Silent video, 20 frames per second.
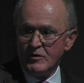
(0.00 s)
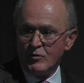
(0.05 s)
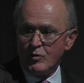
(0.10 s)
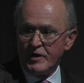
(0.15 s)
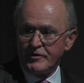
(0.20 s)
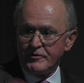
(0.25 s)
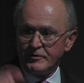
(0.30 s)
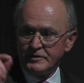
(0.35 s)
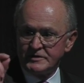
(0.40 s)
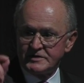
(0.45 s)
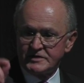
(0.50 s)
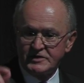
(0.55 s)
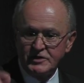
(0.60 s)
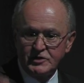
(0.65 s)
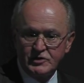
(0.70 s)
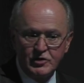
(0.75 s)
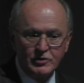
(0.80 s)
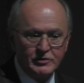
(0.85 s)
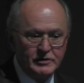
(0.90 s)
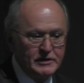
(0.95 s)
Whether it's
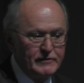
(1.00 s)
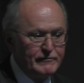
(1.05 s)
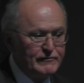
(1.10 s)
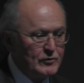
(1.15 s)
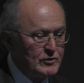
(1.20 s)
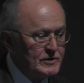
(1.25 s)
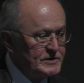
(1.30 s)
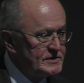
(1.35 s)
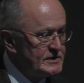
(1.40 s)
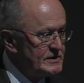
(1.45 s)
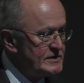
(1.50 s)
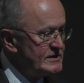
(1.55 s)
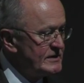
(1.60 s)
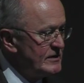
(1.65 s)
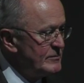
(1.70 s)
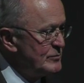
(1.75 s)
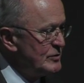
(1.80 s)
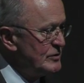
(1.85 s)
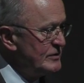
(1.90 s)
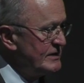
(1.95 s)
security forces
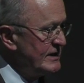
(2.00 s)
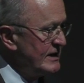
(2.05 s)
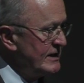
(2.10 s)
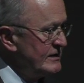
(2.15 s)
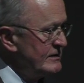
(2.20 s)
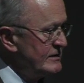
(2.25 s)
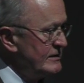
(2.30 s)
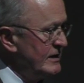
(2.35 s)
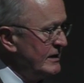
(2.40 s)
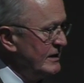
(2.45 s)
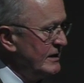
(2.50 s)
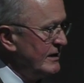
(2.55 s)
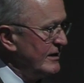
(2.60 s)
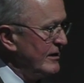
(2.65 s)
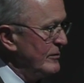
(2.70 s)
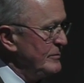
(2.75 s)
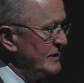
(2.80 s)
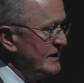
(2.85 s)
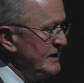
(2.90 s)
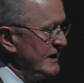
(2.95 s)
that protect
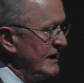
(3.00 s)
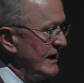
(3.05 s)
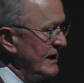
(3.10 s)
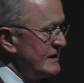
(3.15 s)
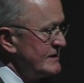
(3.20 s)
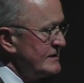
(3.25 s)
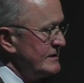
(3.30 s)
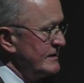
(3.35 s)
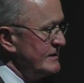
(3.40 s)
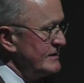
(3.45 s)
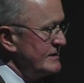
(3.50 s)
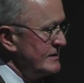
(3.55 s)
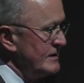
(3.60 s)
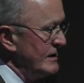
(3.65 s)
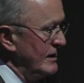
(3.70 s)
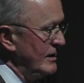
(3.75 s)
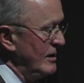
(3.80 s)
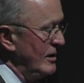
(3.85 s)
company assets,